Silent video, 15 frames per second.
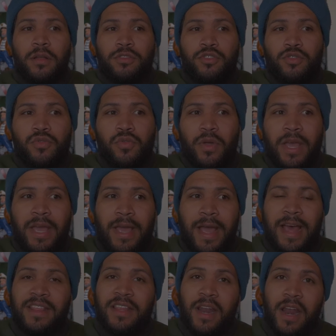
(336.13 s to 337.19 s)
to get
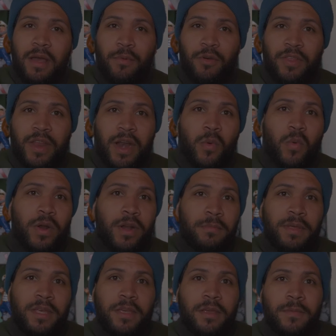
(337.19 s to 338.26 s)
at the level that I want to
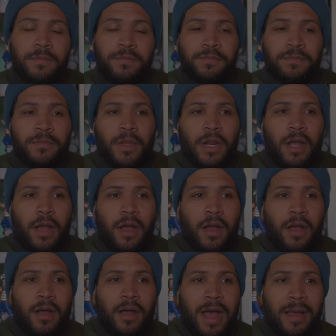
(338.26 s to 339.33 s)
be.
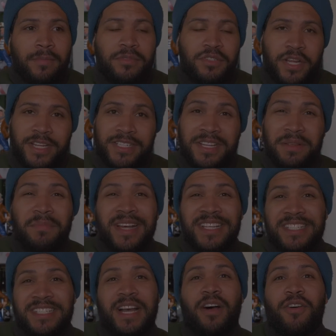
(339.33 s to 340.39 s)
I'm chasing
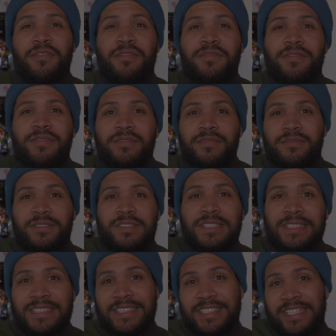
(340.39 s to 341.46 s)
myself
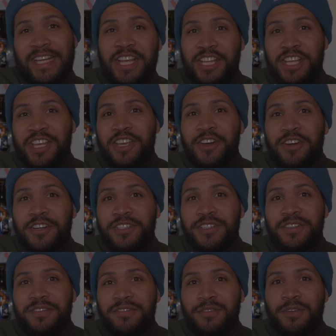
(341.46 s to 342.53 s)
10
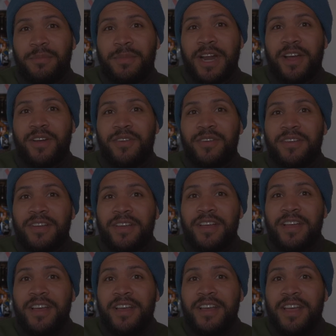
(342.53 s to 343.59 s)
years from now
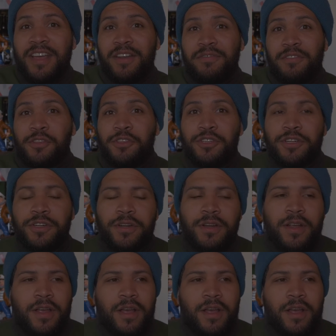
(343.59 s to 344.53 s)
in the future.